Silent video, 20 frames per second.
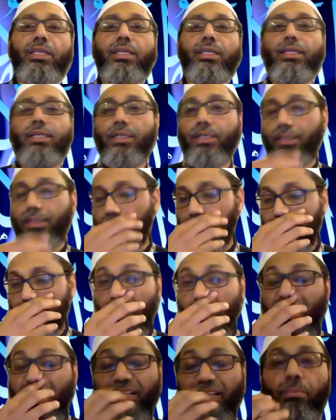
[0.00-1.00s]
It's
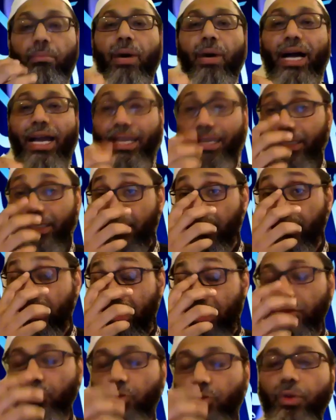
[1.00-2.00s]
not the mind
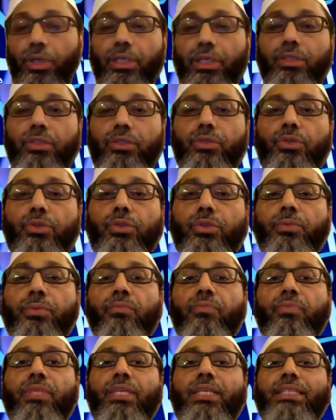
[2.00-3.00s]
that's going to
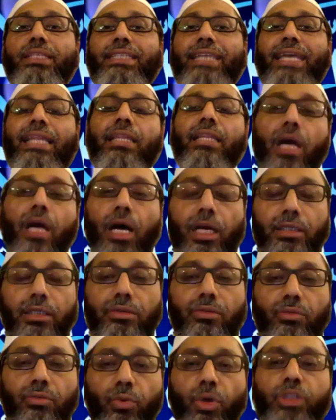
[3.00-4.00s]
tell
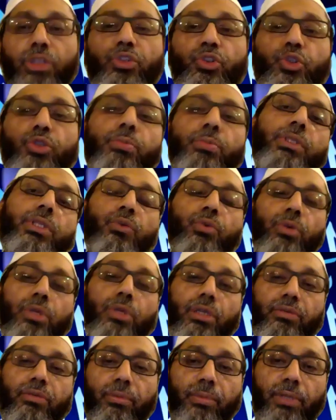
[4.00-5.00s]
us what should be the
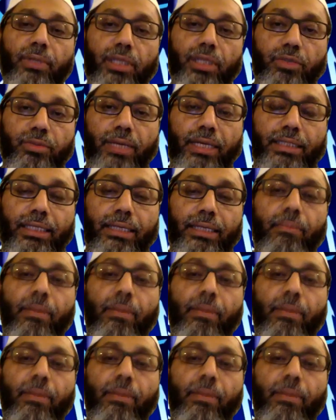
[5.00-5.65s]
ruling from Allah subhanahu wa ta'ala.